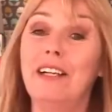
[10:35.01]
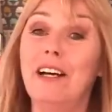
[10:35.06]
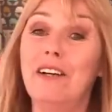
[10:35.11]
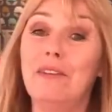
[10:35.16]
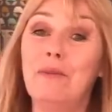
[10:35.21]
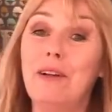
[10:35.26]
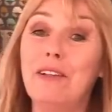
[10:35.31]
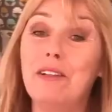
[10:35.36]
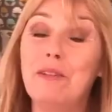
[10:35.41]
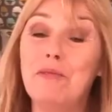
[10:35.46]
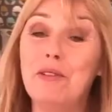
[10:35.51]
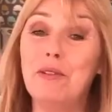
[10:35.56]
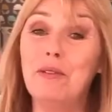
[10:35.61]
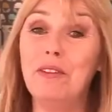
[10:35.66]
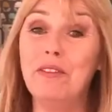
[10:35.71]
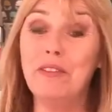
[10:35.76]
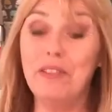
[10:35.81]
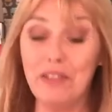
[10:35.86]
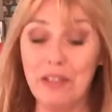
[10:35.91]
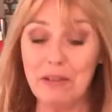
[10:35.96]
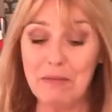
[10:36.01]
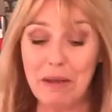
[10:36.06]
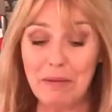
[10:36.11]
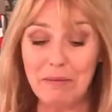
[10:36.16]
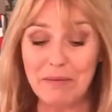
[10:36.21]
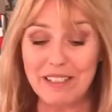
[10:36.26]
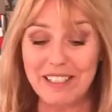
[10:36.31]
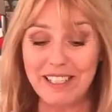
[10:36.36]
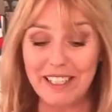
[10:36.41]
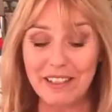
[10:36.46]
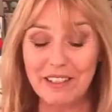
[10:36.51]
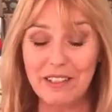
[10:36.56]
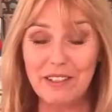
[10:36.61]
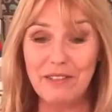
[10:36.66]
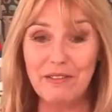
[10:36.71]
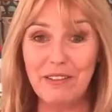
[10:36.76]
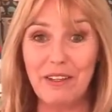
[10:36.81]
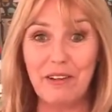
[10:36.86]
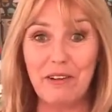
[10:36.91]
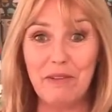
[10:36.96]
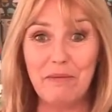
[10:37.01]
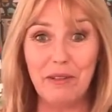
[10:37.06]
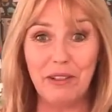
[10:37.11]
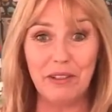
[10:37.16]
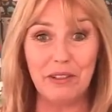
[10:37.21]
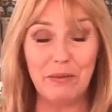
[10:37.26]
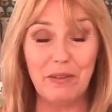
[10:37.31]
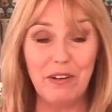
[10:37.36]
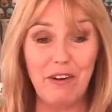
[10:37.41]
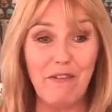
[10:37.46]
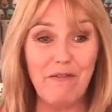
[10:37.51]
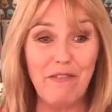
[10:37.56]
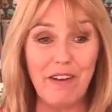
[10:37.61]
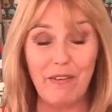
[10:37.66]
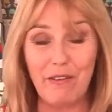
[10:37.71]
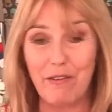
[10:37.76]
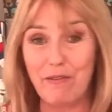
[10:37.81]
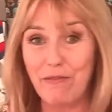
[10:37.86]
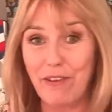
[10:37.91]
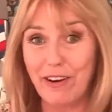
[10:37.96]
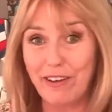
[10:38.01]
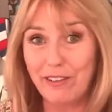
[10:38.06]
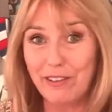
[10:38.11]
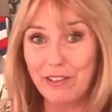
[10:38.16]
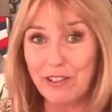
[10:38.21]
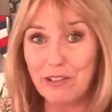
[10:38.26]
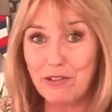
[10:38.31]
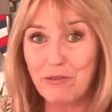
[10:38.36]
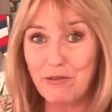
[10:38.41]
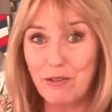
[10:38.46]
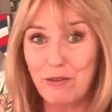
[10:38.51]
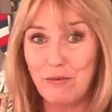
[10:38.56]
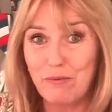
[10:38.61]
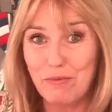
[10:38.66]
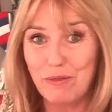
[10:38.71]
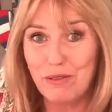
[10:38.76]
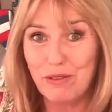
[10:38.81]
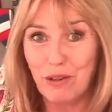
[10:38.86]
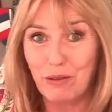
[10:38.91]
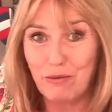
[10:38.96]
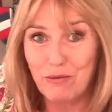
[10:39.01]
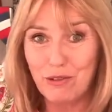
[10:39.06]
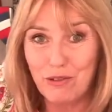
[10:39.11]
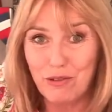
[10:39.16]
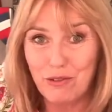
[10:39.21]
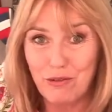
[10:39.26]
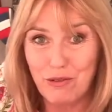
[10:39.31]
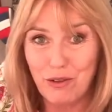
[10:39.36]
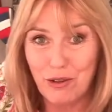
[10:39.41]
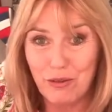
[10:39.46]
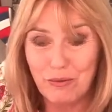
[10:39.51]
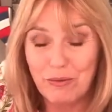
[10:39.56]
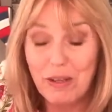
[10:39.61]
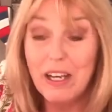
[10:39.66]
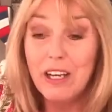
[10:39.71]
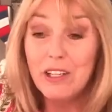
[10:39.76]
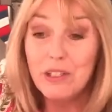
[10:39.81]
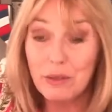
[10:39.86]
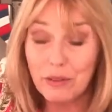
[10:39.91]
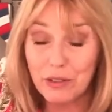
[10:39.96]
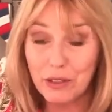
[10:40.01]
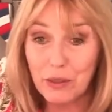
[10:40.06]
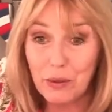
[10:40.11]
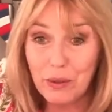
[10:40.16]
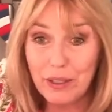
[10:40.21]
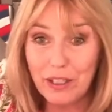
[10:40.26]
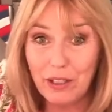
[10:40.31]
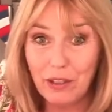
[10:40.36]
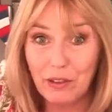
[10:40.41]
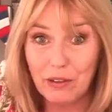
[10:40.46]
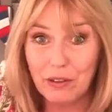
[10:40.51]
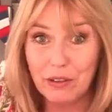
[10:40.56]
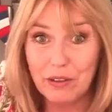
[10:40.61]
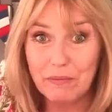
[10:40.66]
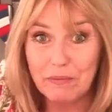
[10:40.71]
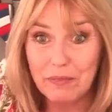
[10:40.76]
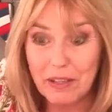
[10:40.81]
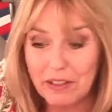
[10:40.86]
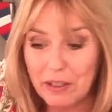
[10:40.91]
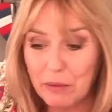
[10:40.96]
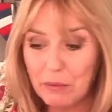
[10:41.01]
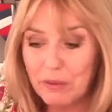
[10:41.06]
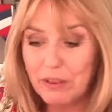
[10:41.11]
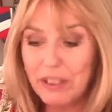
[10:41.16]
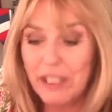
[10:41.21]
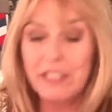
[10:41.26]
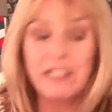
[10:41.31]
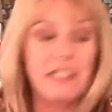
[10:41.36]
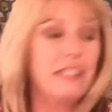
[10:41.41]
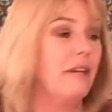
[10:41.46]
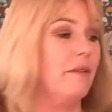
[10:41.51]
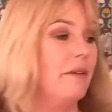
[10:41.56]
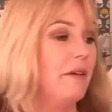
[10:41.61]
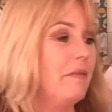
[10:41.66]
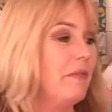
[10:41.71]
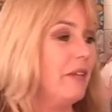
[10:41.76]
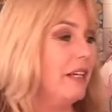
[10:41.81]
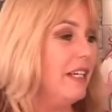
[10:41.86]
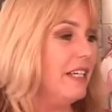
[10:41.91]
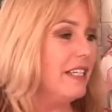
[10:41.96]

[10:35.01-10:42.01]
Uh, welcome to all of the new members. Thank you very much. We're a very friendly group, don't you know? Do you want a quick look? And then we'll get sewing.